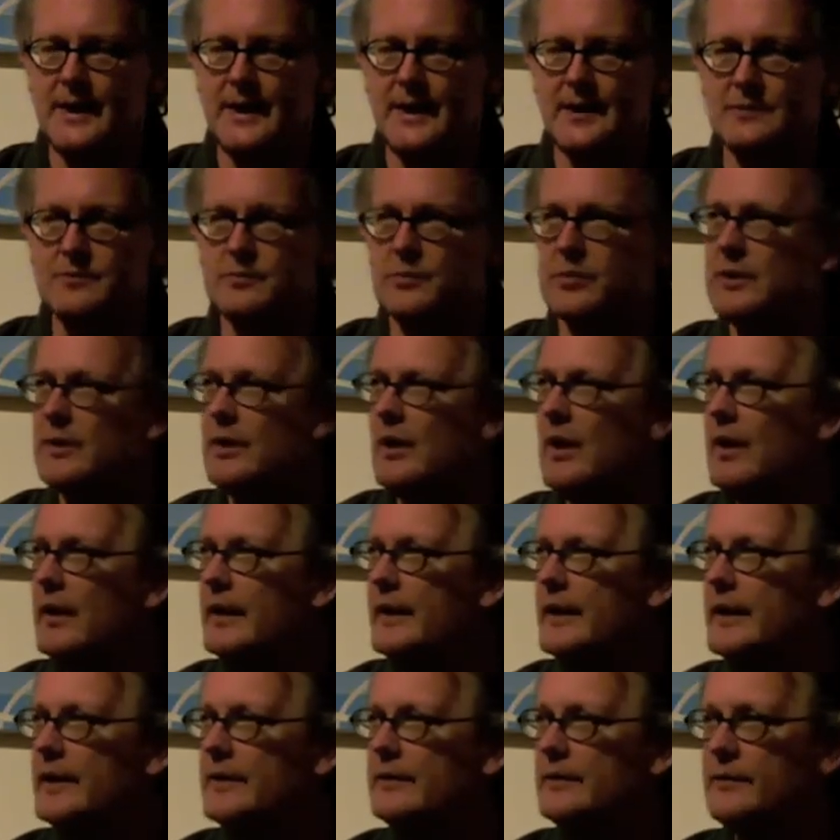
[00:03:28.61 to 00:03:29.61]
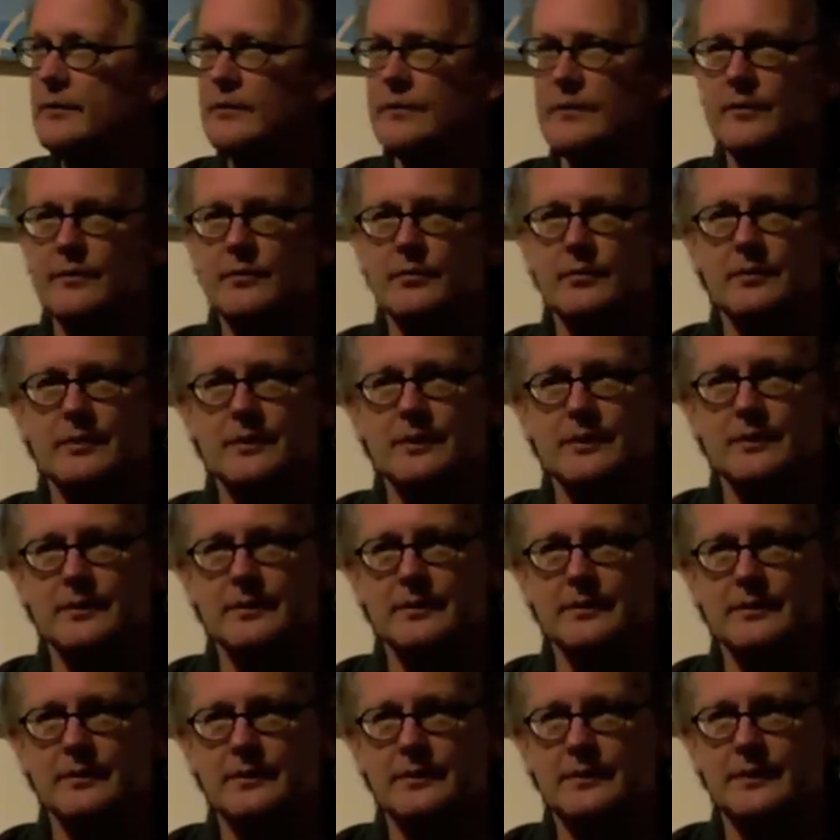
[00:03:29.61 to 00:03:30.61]
as belonging to this
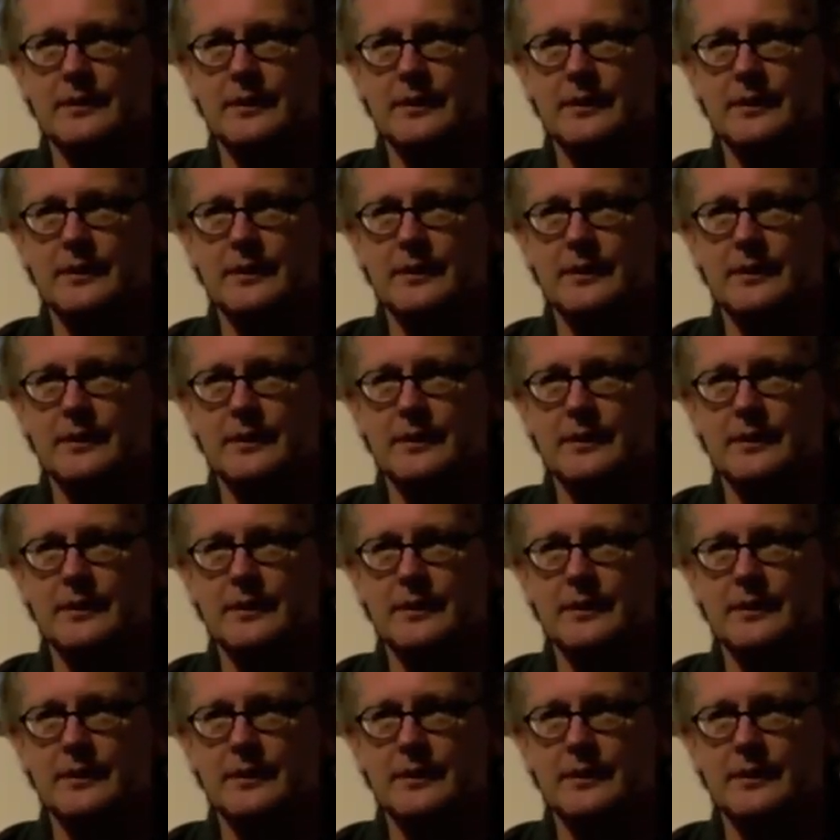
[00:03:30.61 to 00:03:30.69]
world.